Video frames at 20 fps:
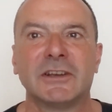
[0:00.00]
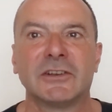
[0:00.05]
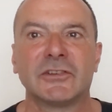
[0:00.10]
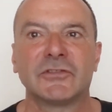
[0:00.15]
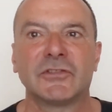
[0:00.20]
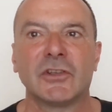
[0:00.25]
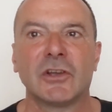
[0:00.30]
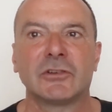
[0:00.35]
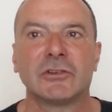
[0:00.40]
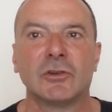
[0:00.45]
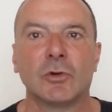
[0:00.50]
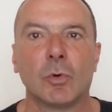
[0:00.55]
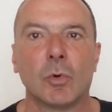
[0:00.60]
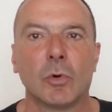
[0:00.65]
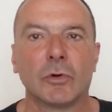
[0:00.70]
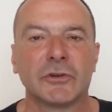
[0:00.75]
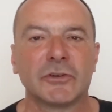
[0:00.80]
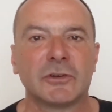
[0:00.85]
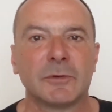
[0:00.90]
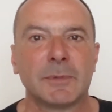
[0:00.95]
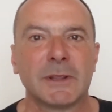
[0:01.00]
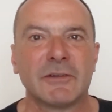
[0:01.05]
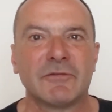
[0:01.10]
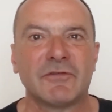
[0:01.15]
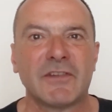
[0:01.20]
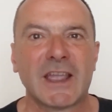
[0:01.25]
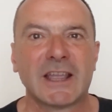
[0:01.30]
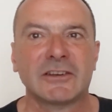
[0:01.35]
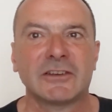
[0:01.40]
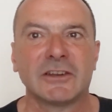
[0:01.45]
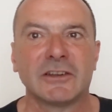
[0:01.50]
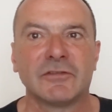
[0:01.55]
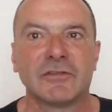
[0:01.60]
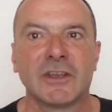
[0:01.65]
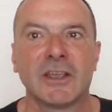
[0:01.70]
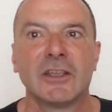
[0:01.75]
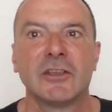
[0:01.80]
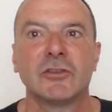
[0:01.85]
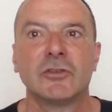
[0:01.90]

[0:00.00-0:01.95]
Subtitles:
in a certain order to be effective,